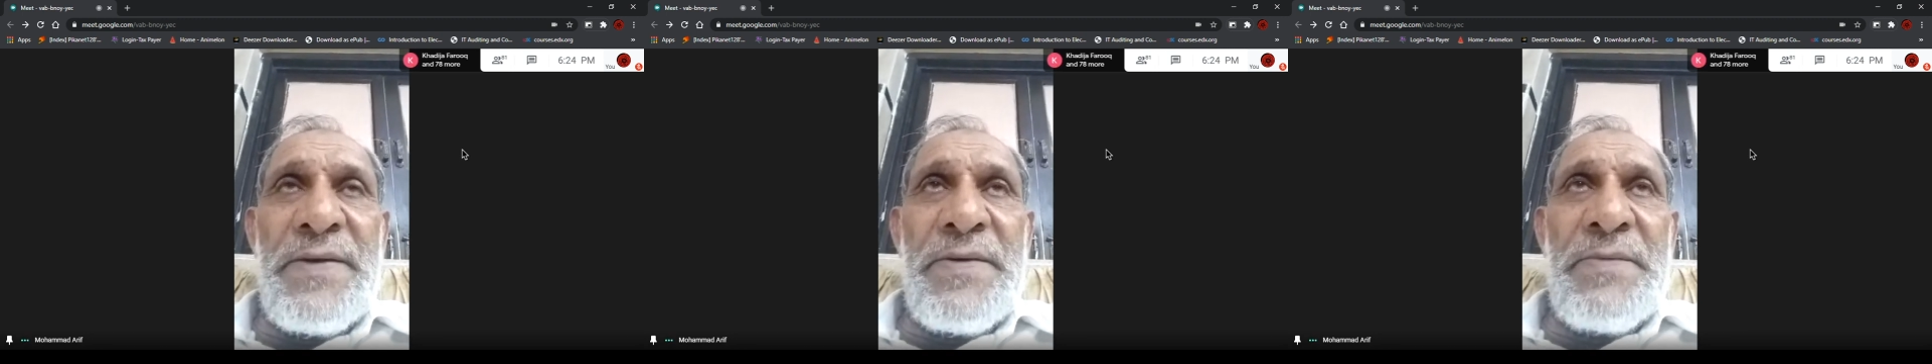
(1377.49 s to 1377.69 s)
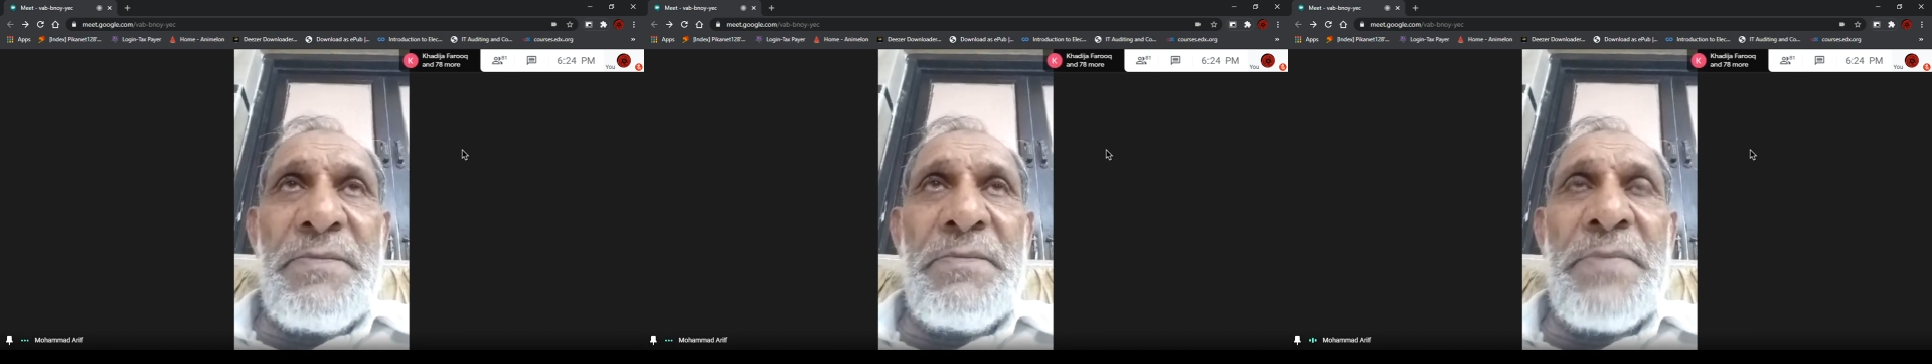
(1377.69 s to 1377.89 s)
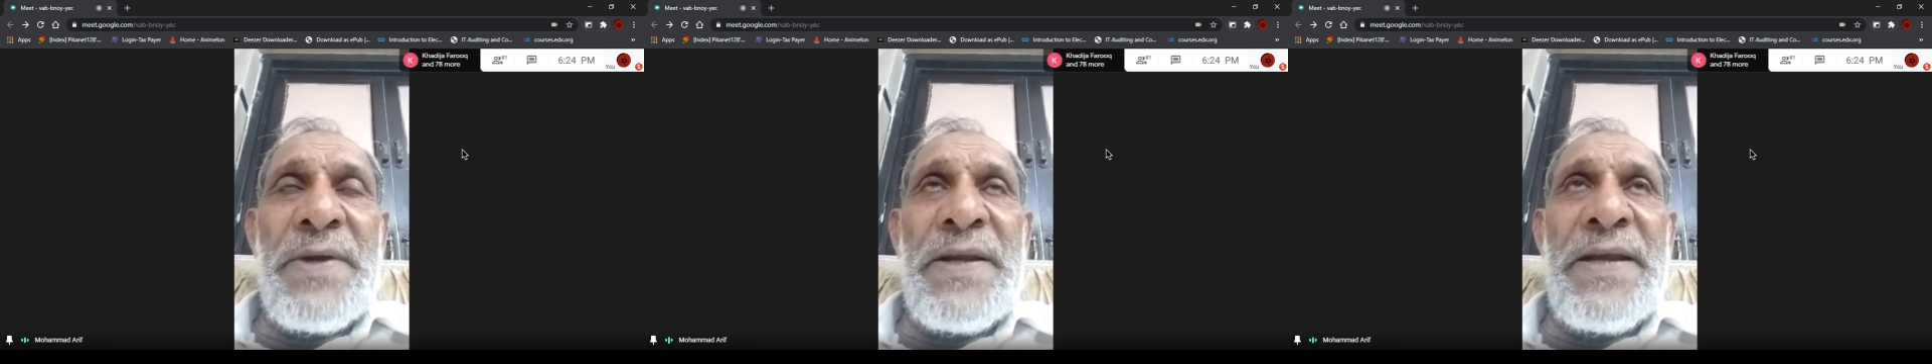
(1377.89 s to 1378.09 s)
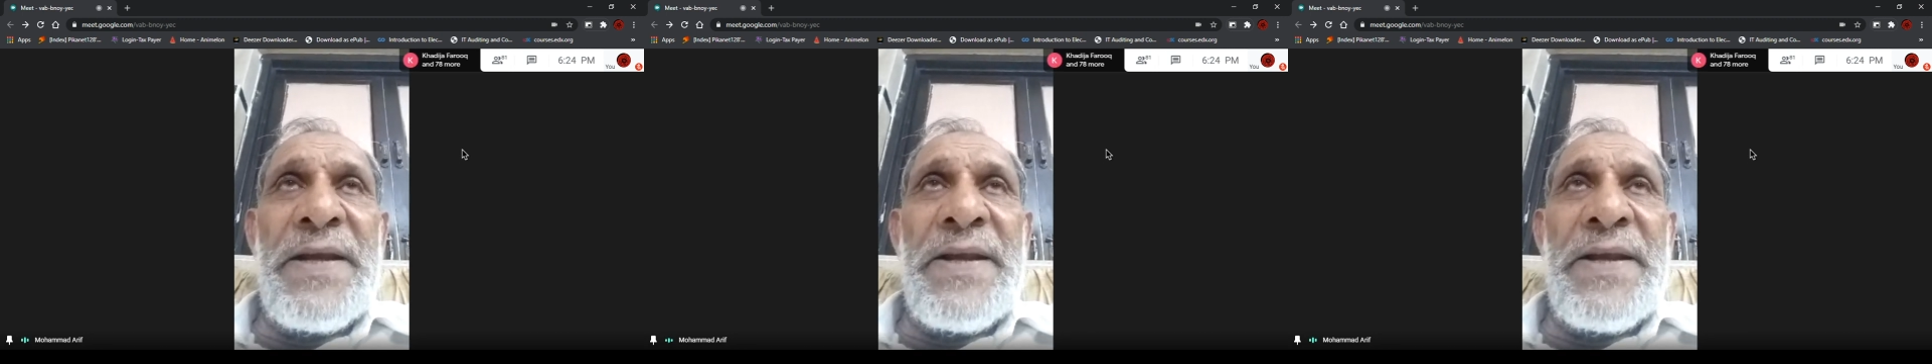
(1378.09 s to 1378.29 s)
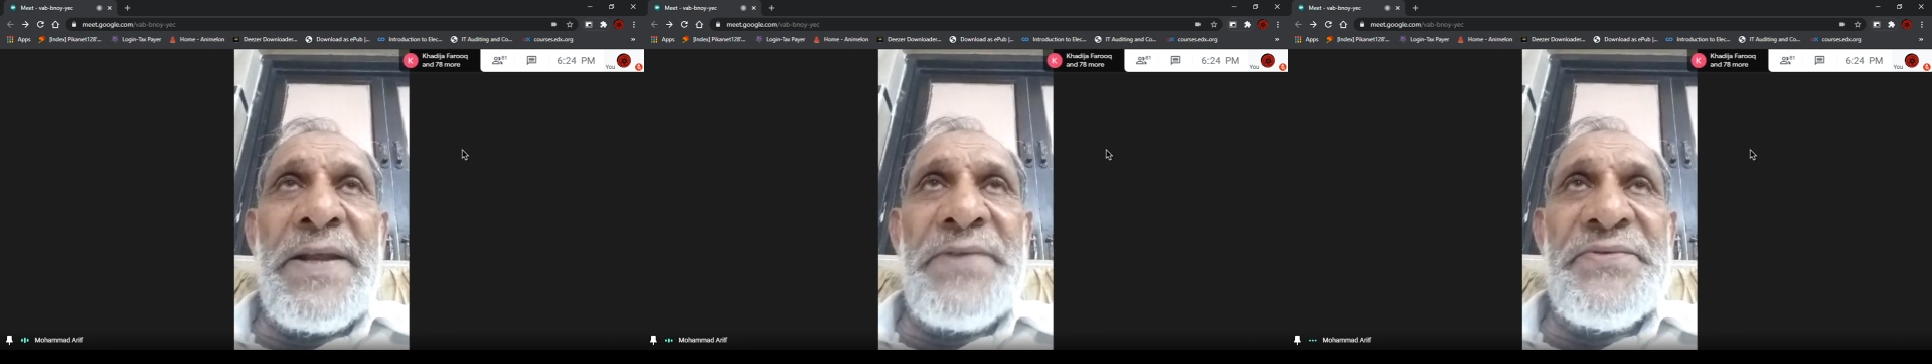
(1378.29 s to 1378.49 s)

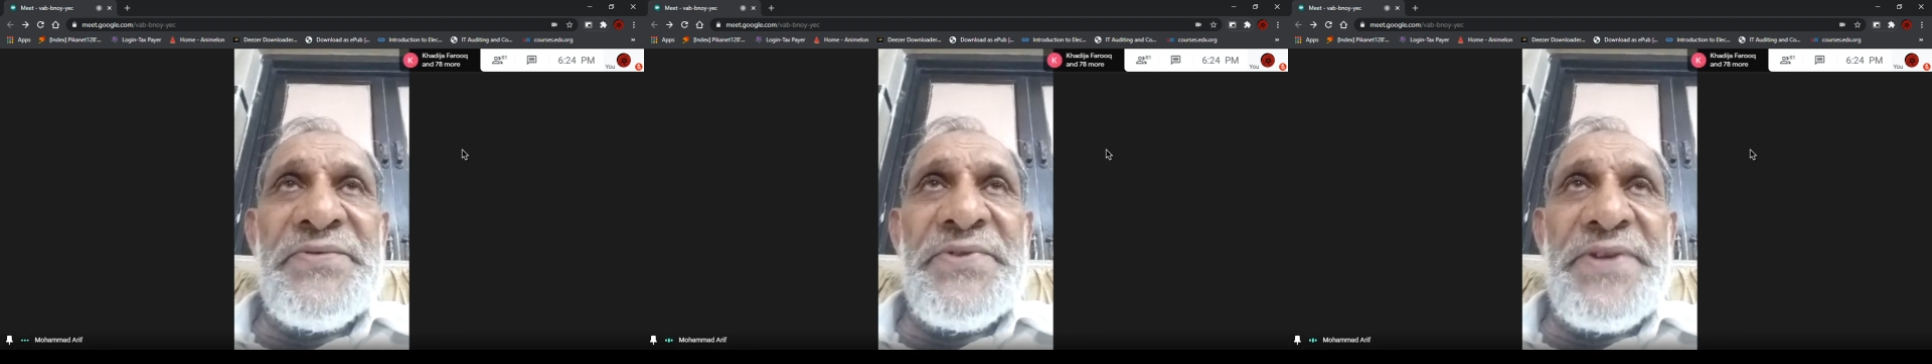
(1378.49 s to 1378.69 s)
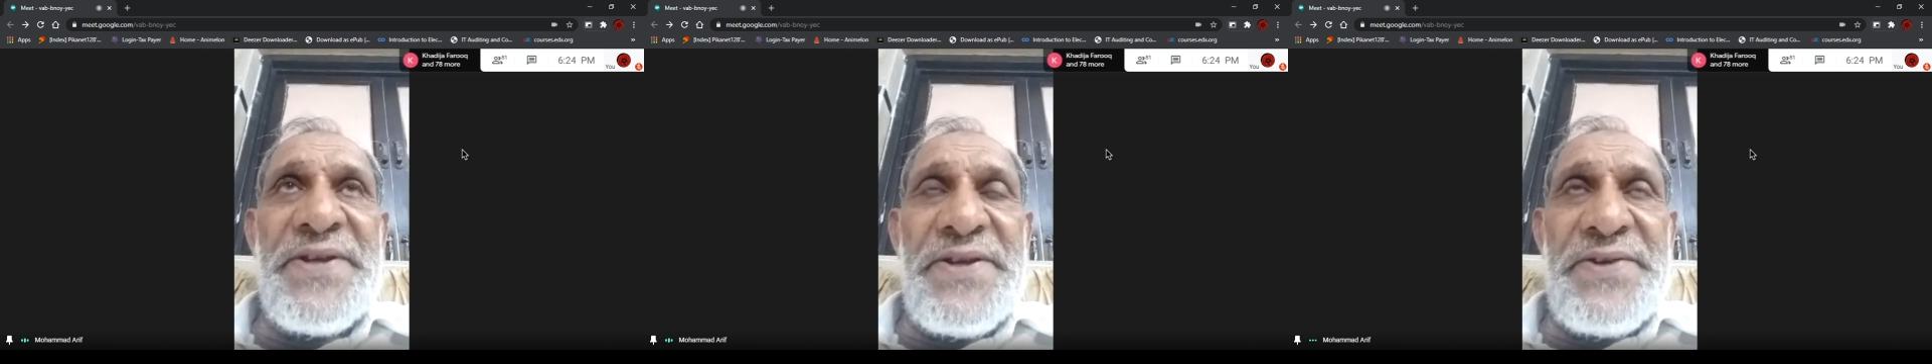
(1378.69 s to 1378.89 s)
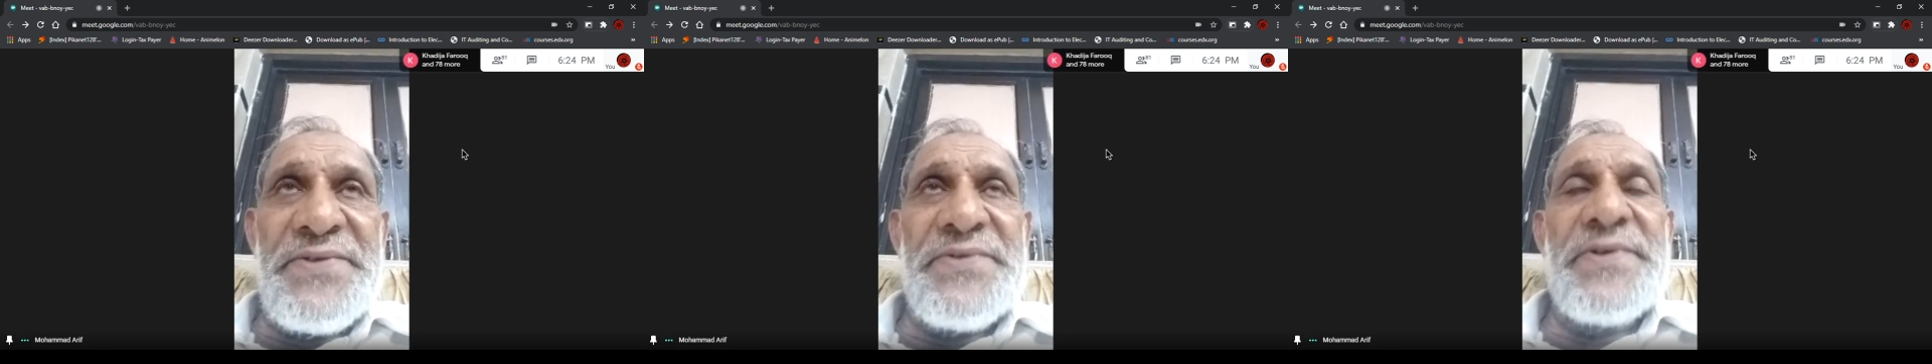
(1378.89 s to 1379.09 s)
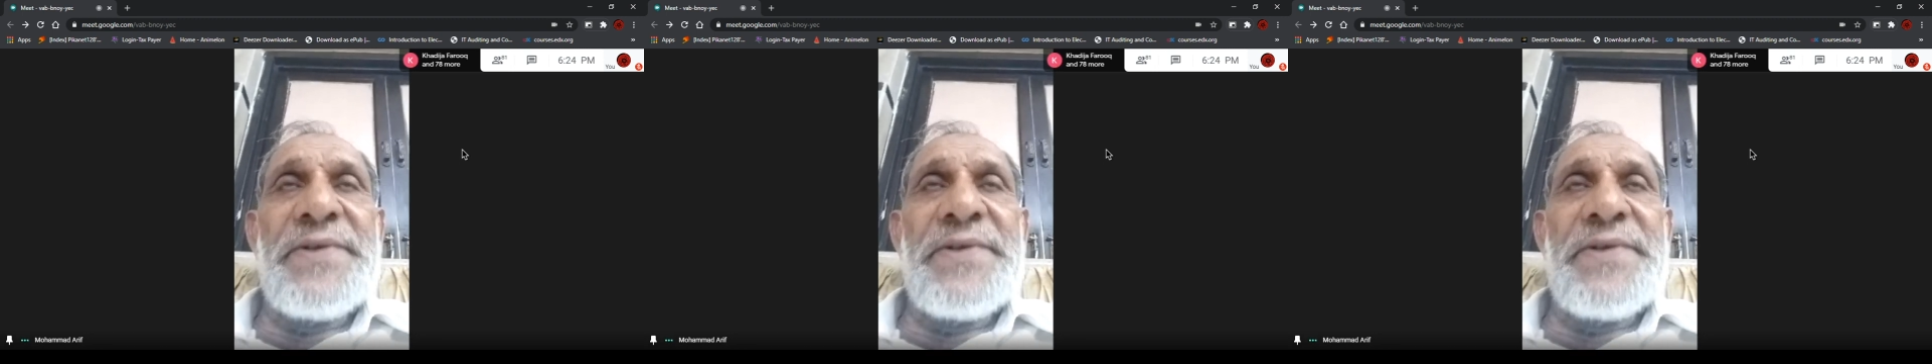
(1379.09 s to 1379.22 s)
malignant seeds.